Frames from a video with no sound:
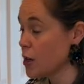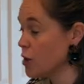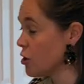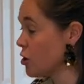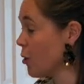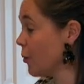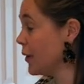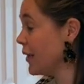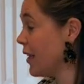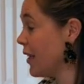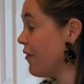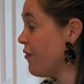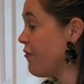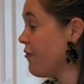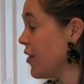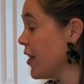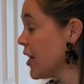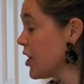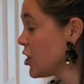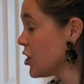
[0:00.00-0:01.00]
So when they
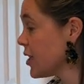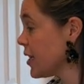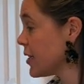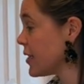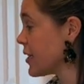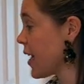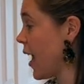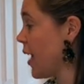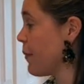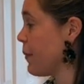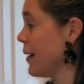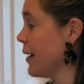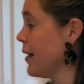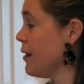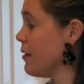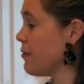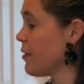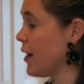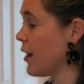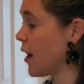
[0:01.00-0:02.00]
finish the
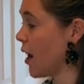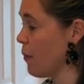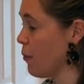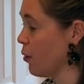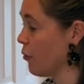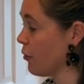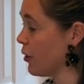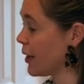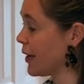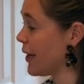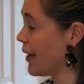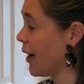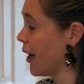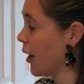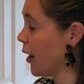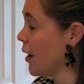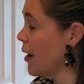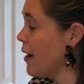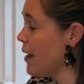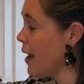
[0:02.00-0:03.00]
assignment, they come over
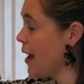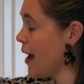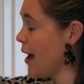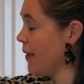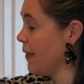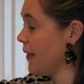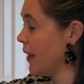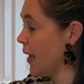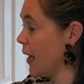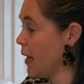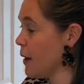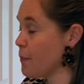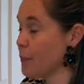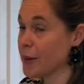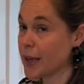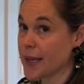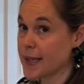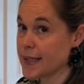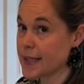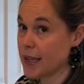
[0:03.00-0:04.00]
here and they
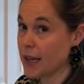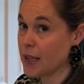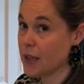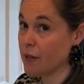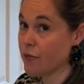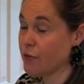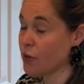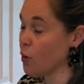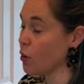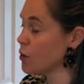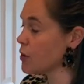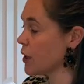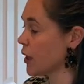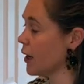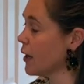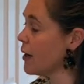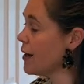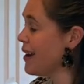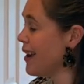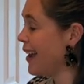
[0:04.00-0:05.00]
place it in the
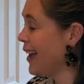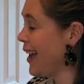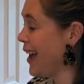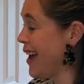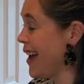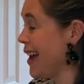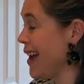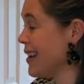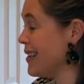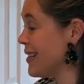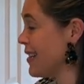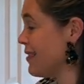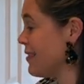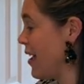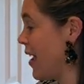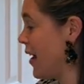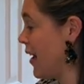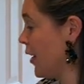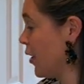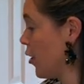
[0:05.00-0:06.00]
folder, and
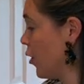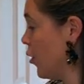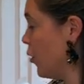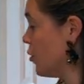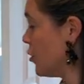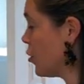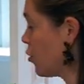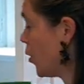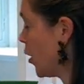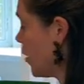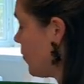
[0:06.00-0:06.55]
then it goes sort